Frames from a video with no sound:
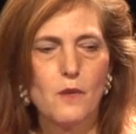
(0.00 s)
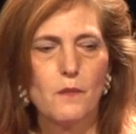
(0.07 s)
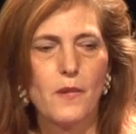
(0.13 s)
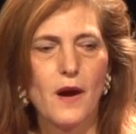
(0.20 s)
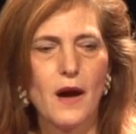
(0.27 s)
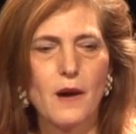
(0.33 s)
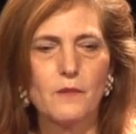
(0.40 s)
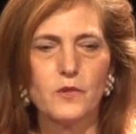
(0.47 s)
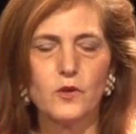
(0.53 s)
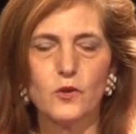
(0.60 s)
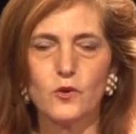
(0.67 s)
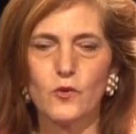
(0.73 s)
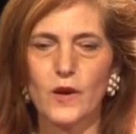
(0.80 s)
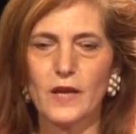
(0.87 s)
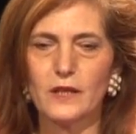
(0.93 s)
Bob,
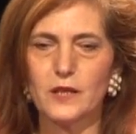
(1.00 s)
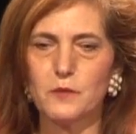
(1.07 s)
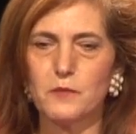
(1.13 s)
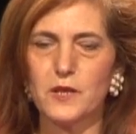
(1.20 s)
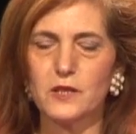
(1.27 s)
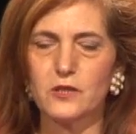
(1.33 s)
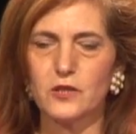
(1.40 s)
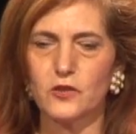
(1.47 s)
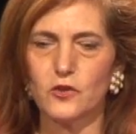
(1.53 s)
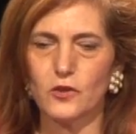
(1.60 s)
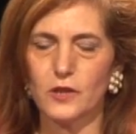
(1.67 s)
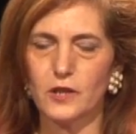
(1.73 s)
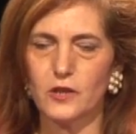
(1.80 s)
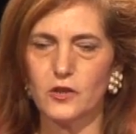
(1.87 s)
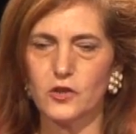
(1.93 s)
you're greatly missed in your
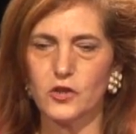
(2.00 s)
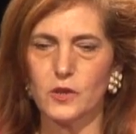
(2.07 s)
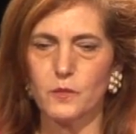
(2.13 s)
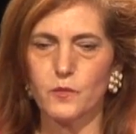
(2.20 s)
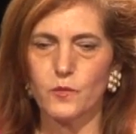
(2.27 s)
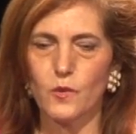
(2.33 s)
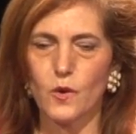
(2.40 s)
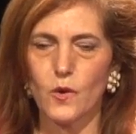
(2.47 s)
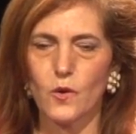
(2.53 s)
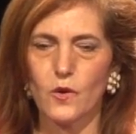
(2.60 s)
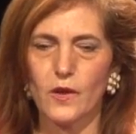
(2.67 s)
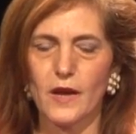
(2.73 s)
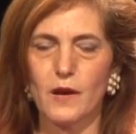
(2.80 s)
leadership role,